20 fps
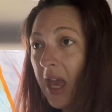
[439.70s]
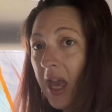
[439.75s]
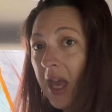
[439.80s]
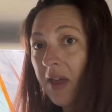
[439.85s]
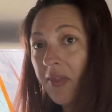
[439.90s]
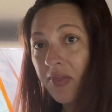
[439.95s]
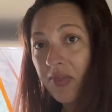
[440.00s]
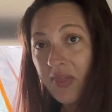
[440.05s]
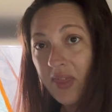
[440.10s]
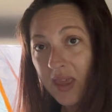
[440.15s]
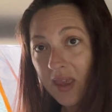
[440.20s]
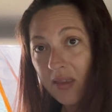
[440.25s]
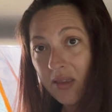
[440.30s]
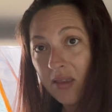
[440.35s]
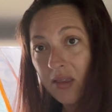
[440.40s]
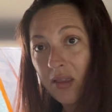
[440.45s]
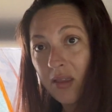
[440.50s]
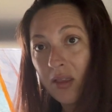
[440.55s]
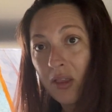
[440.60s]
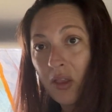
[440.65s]

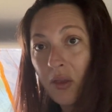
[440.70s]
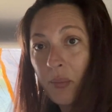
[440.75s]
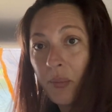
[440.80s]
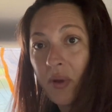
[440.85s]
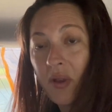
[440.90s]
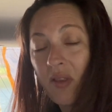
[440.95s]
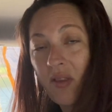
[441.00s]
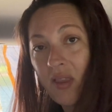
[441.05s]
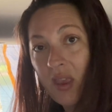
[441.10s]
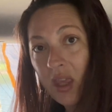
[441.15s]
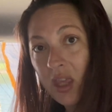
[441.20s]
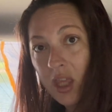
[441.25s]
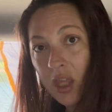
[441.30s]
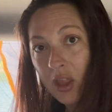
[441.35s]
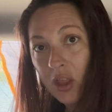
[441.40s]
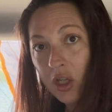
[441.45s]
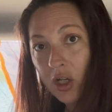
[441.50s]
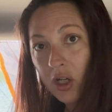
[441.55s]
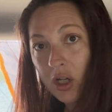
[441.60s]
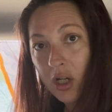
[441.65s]
This
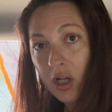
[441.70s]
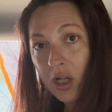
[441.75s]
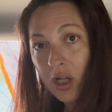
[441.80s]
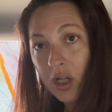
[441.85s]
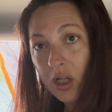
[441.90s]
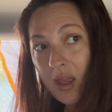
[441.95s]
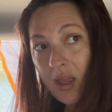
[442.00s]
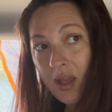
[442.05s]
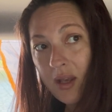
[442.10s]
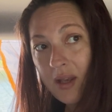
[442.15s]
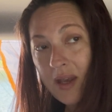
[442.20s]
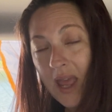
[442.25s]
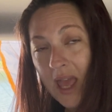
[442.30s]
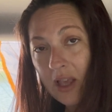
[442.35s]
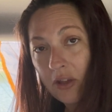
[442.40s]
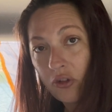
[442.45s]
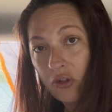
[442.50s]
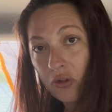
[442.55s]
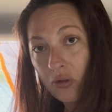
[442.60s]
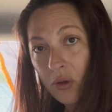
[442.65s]
particular
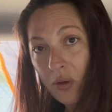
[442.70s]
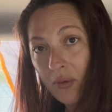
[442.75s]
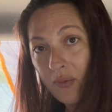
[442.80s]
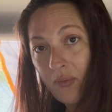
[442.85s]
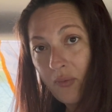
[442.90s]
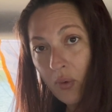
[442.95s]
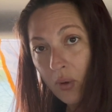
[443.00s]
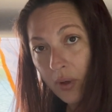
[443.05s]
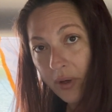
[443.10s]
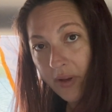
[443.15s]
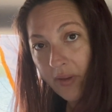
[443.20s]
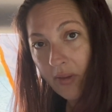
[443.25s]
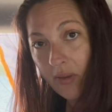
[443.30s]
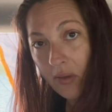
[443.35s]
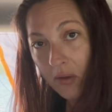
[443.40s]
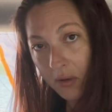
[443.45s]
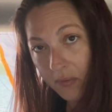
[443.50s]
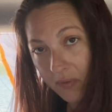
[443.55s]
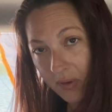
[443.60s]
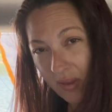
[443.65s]
National Forest
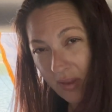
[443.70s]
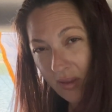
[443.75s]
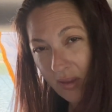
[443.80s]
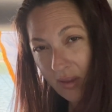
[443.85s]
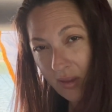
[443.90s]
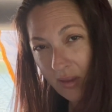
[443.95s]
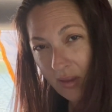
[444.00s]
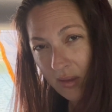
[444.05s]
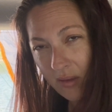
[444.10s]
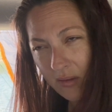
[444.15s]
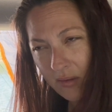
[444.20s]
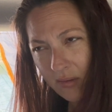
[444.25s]
Service,